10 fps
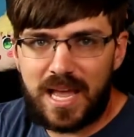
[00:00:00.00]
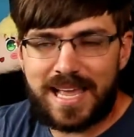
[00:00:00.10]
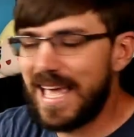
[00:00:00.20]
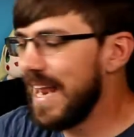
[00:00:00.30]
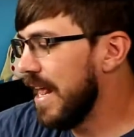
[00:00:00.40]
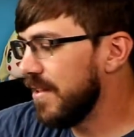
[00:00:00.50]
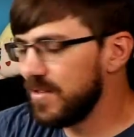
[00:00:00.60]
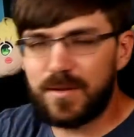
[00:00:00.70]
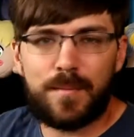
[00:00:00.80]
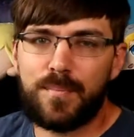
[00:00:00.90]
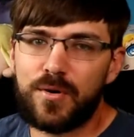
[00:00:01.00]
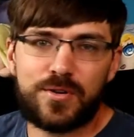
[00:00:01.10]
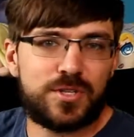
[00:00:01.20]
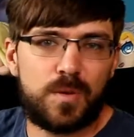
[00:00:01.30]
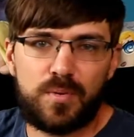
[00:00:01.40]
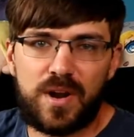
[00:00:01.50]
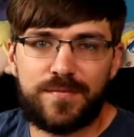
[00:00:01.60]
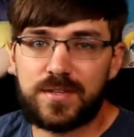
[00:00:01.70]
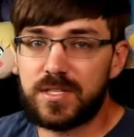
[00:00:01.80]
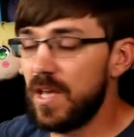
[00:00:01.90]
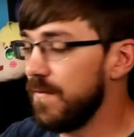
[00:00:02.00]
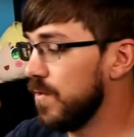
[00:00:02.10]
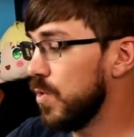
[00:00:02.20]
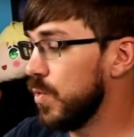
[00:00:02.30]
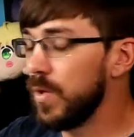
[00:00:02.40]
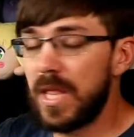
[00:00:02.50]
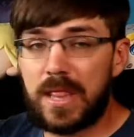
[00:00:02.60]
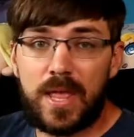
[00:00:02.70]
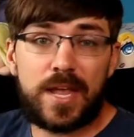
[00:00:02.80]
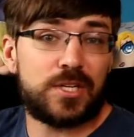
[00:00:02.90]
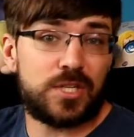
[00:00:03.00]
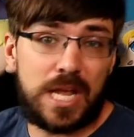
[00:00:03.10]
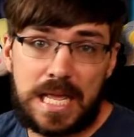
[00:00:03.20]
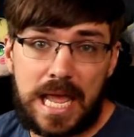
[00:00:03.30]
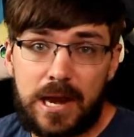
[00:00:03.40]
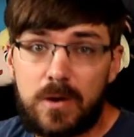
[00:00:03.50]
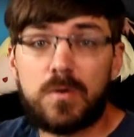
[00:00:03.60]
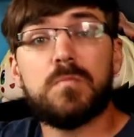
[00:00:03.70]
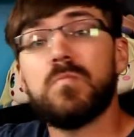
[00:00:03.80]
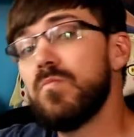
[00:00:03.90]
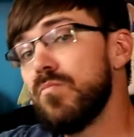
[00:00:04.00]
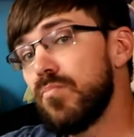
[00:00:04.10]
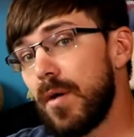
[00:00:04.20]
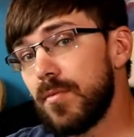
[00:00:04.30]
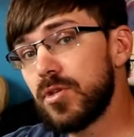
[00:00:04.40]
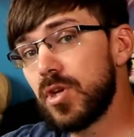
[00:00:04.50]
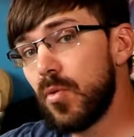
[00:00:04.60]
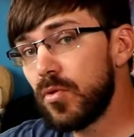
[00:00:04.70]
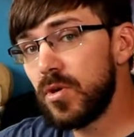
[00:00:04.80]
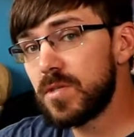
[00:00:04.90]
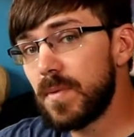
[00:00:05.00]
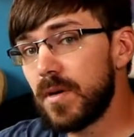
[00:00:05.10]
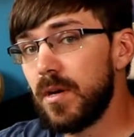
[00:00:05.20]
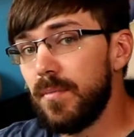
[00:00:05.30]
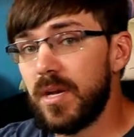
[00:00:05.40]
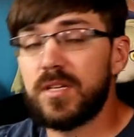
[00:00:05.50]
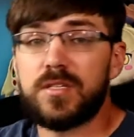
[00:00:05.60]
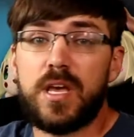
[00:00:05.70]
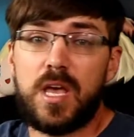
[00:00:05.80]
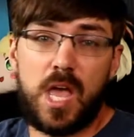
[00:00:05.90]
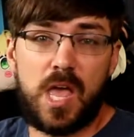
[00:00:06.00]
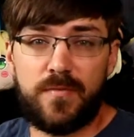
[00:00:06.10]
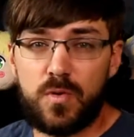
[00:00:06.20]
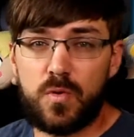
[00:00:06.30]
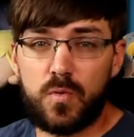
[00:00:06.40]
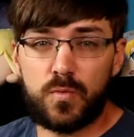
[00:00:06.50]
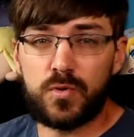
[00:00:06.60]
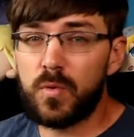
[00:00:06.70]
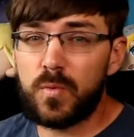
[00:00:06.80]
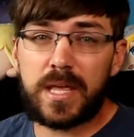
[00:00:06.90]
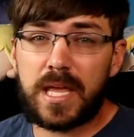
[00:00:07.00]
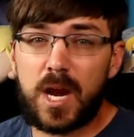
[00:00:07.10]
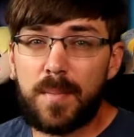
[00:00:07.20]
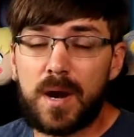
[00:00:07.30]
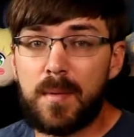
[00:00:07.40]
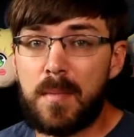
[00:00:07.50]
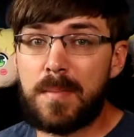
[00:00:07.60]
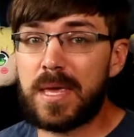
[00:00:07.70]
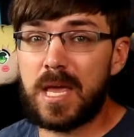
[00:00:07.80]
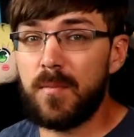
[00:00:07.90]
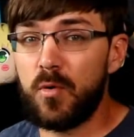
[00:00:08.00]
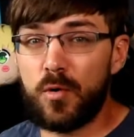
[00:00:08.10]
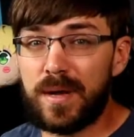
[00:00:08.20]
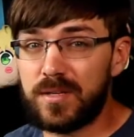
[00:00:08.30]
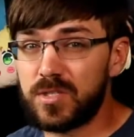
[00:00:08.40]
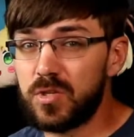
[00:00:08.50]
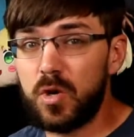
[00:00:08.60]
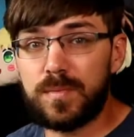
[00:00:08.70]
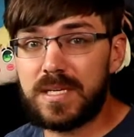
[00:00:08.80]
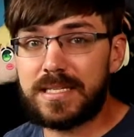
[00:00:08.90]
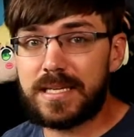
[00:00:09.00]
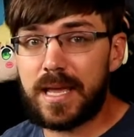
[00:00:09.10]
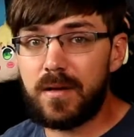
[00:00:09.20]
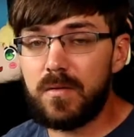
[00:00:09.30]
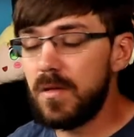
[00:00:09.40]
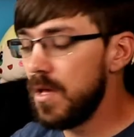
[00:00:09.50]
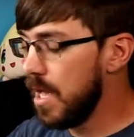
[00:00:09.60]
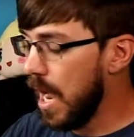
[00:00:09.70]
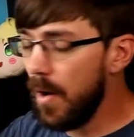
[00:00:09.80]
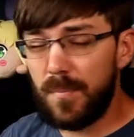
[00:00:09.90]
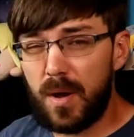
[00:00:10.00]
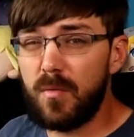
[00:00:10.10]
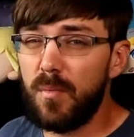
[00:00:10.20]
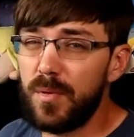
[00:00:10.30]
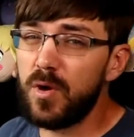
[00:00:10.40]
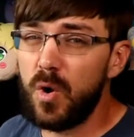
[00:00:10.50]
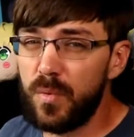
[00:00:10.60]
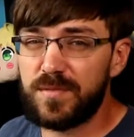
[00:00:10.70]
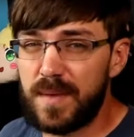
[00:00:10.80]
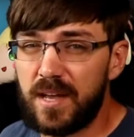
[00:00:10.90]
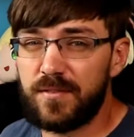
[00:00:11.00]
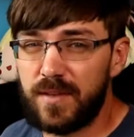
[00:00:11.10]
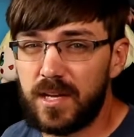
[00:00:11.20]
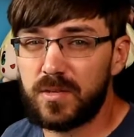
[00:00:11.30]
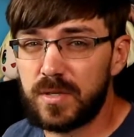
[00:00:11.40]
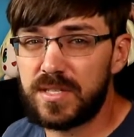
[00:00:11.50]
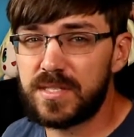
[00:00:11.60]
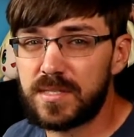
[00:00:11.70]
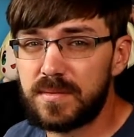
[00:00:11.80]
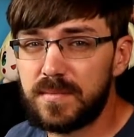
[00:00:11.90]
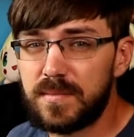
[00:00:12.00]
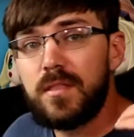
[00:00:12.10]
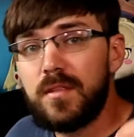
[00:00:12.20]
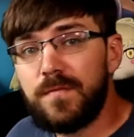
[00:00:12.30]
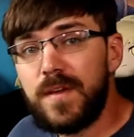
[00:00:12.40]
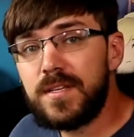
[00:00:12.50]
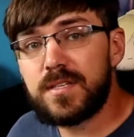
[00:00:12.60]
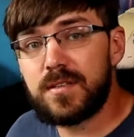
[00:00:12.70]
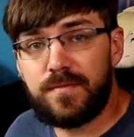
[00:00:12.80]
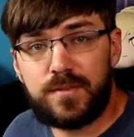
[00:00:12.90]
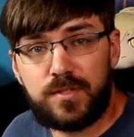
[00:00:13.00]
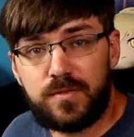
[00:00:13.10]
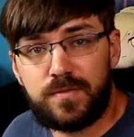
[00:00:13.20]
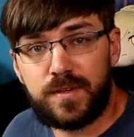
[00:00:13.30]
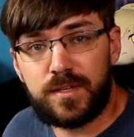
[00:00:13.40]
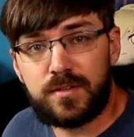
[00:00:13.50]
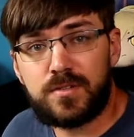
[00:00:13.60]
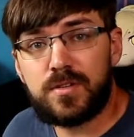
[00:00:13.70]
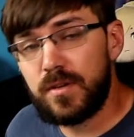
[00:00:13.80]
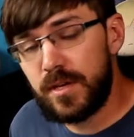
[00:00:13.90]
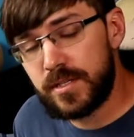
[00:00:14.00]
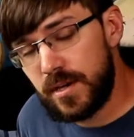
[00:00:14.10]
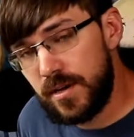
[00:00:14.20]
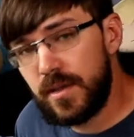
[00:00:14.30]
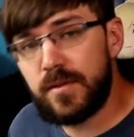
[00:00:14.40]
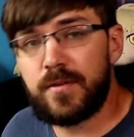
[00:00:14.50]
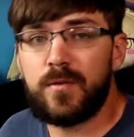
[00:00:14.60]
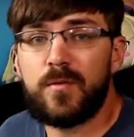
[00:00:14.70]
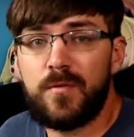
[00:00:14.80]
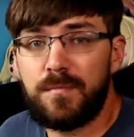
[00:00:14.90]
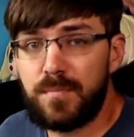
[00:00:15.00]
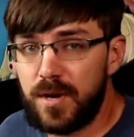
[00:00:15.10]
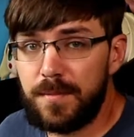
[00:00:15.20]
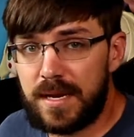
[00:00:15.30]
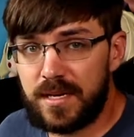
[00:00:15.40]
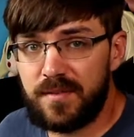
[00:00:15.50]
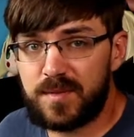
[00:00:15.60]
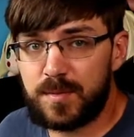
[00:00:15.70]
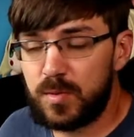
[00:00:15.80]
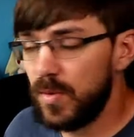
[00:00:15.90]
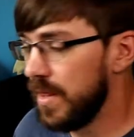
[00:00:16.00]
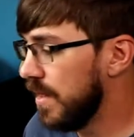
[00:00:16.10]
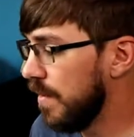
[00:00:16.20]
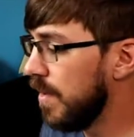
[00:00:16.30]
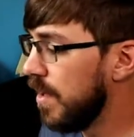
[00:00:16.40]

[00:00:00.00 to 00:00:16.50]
again, it's a personal preference. If you really like shady hair, probably should go with Goodspawn Companies. If you don't really care about it, but maybe care more about sculpt detail, I would probably go with Max Factories. The faces of the two figures is another pretty big difference between them.